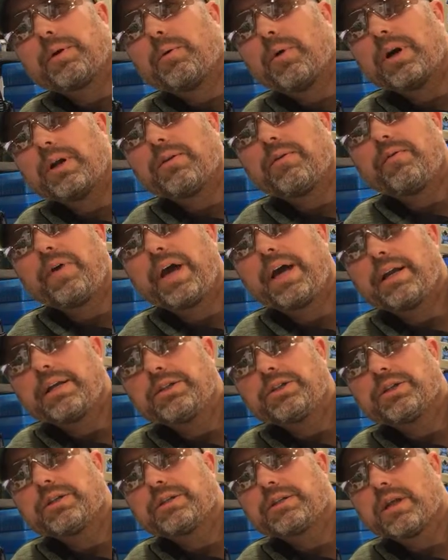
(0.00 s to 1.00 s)
one of the
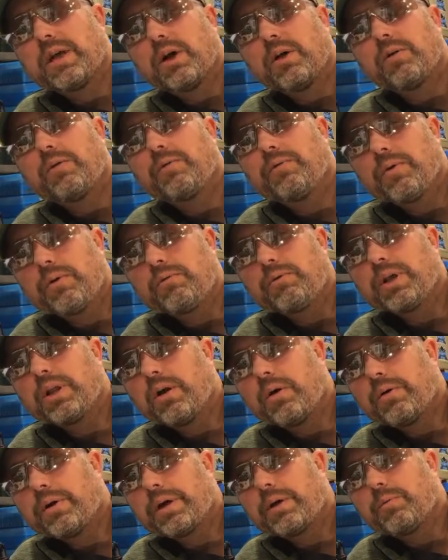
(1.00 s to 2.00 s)
advantages of
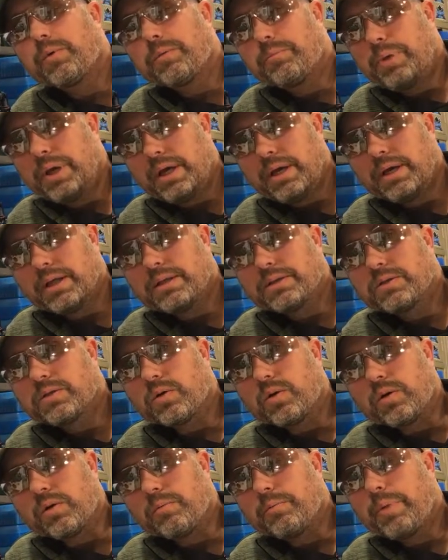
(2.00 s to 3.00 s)
reloading with pins
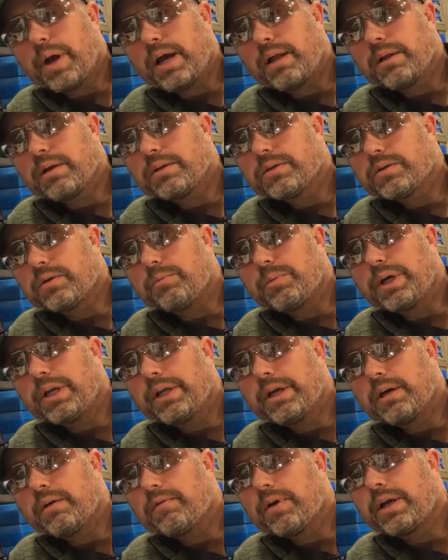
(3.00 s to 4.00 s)
or pellets or
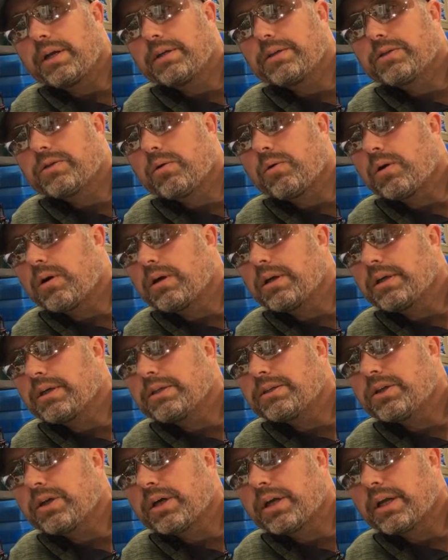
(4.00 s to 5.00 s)
media of any sort,
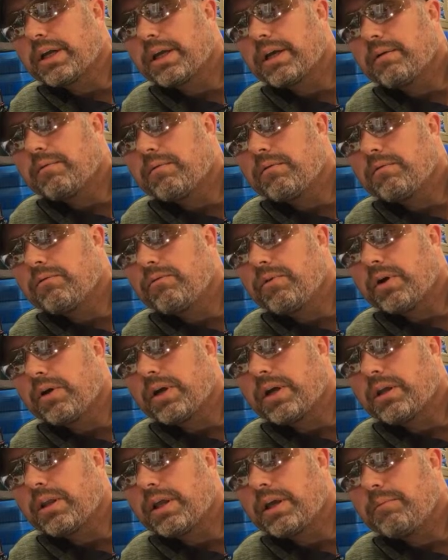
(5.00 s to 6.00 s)
is you're going to get
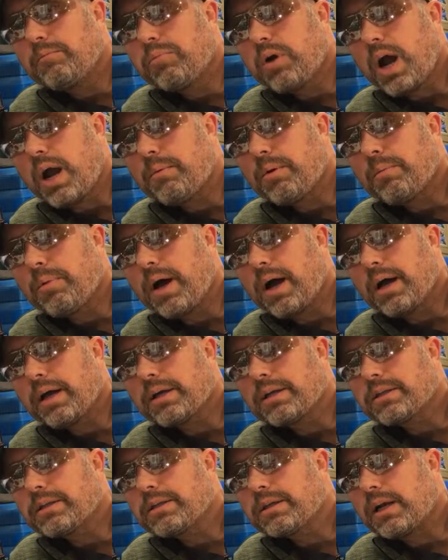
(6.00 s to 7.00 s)
very clean primer
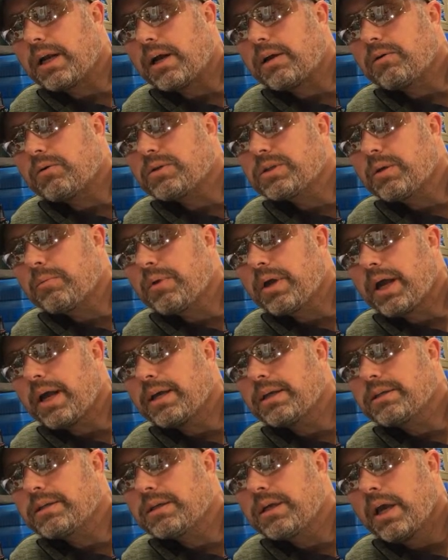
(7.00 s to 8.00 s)
pockets. And I know some
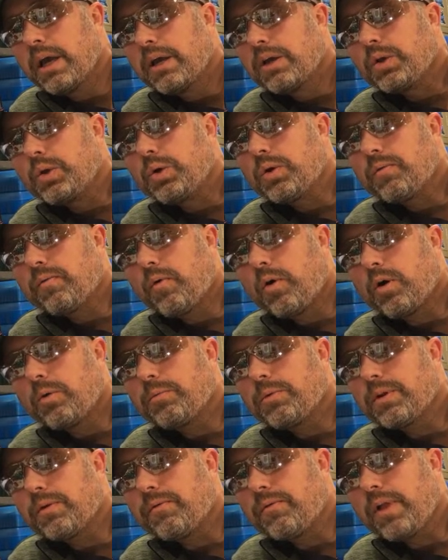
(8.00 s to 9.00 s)
guys
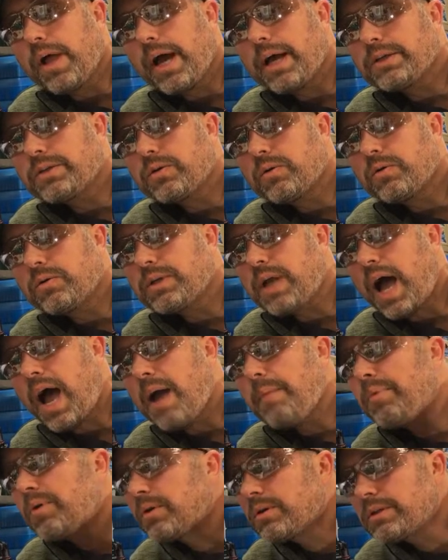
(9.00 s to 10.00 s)
uniform the flash holes.
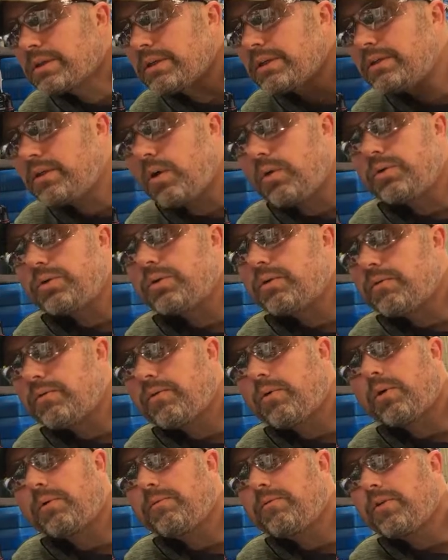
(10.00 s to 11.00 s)
I personally don't
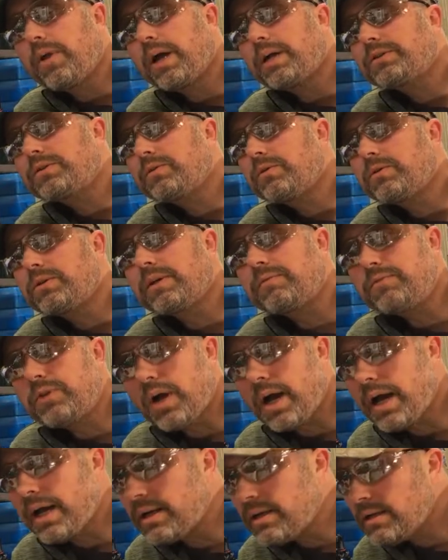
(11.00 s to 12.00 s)
uniform flash holes. I've
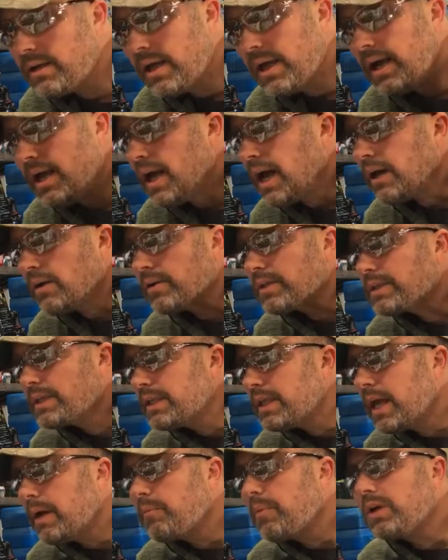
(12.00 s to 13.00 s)
tried it. I don't
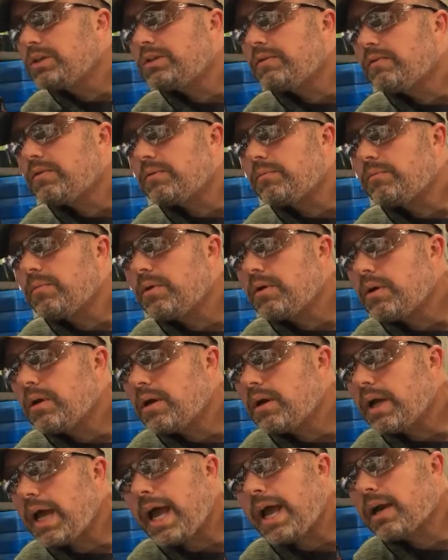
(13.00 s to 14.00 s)
see that much of an
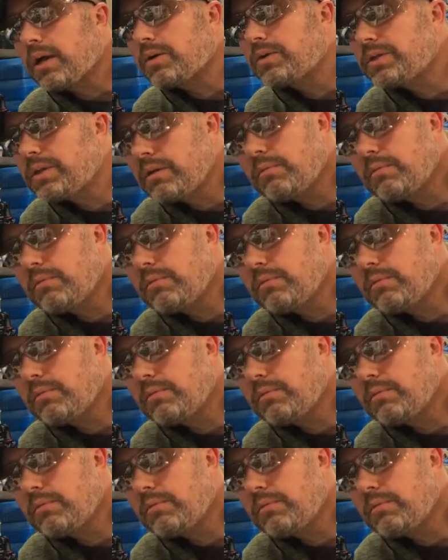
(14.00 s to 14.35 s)
accuracy